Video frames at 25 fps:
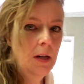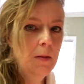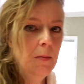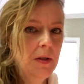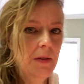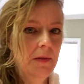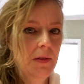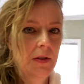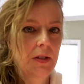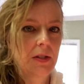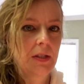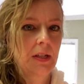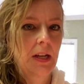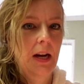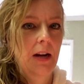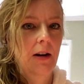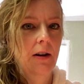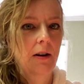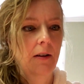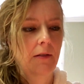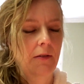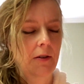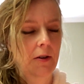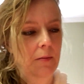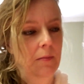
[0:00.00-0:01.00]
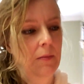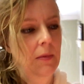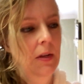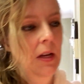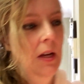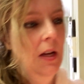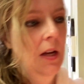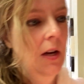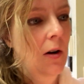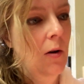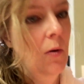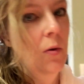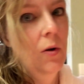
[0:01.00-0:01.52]
Tell me if you're scared of them.
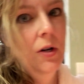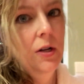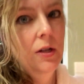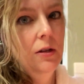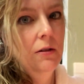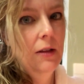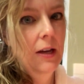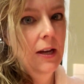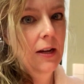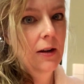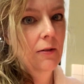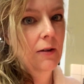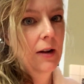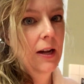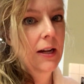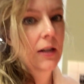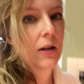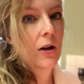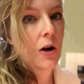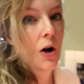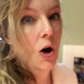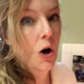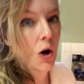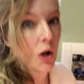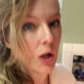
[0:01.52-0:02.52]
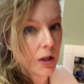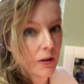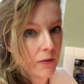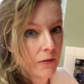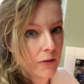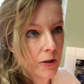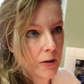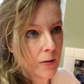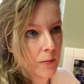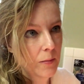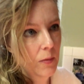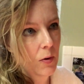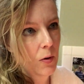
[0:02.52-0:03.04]
Or do you like riding all of
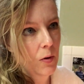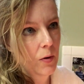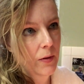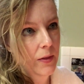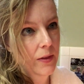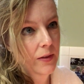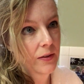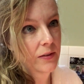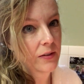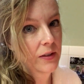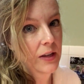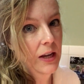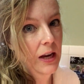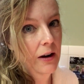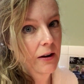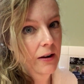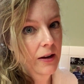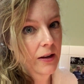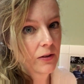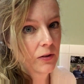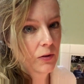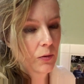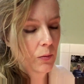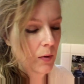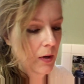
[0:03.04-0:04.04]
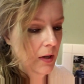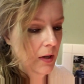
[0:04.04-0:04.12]
them, or the scariest